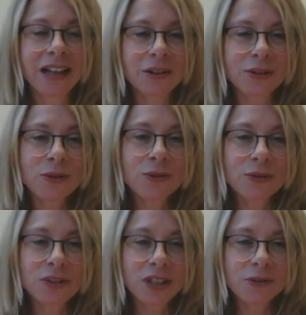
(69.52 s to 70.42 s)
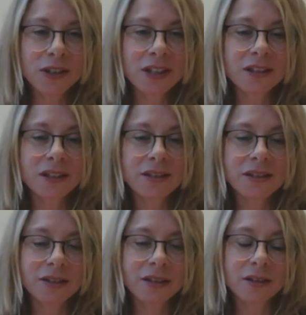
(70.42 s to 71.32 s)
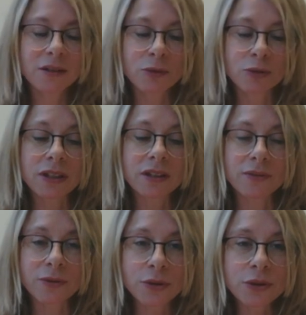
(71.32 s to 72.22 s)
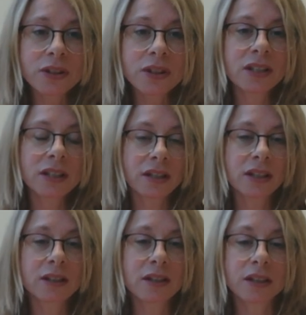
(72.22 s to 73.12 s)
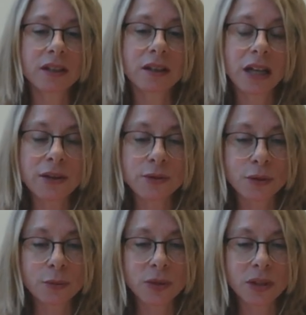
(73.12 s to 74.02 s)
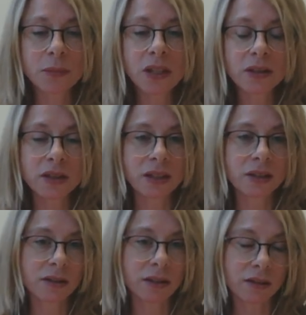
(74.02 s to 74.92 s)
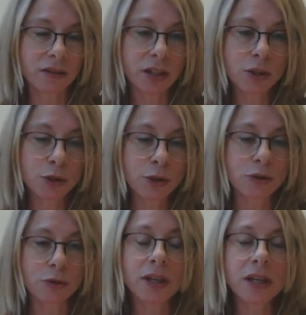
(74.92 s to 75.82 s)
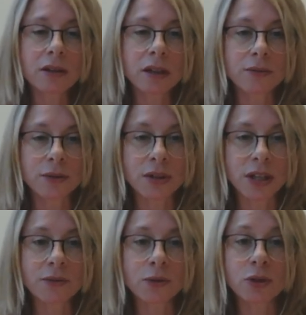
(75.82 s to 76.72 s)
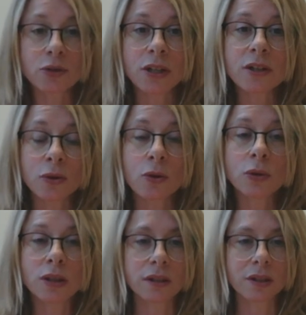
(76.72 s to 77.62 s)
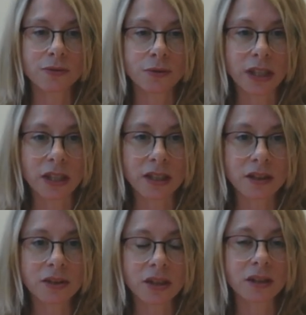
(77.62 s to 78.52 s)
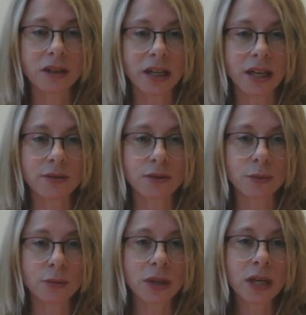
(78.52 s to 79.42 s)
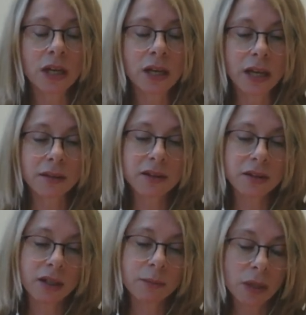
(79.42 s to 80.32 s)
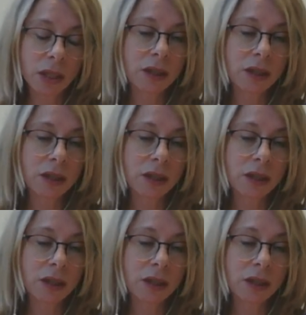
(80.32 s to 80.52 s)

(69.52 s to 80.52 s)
So considering this great diversity in classrooms, it means that teachers or caregivers have to address all these differing needs in the classrooms. And this can